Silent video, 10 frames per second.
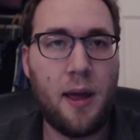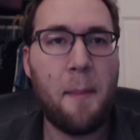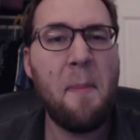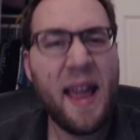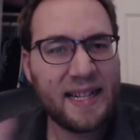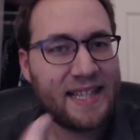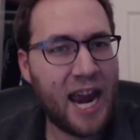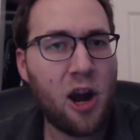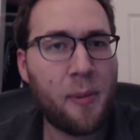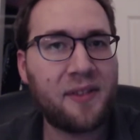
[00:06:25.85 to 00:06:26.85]
Make us
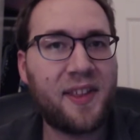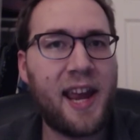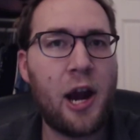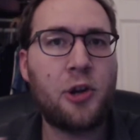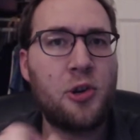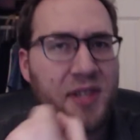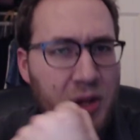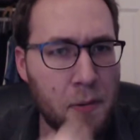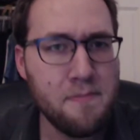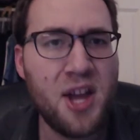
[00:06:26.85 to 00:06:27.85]
care about the characters and
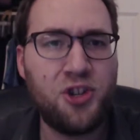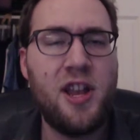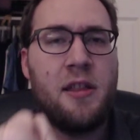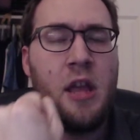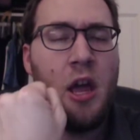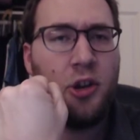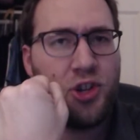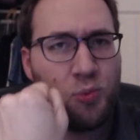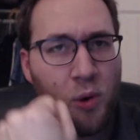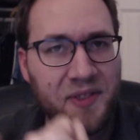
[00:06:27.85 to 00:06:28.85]
their mission and
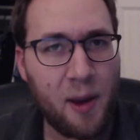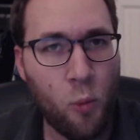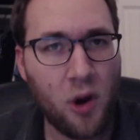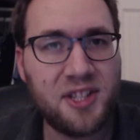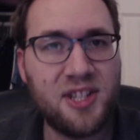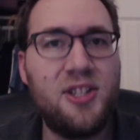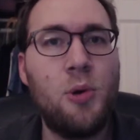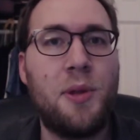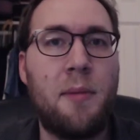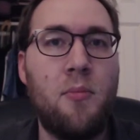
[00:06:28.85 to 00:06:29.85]
just what they want to
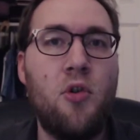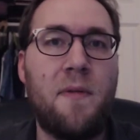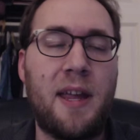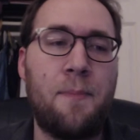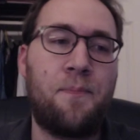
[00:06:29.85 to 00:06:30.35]
do in the movie.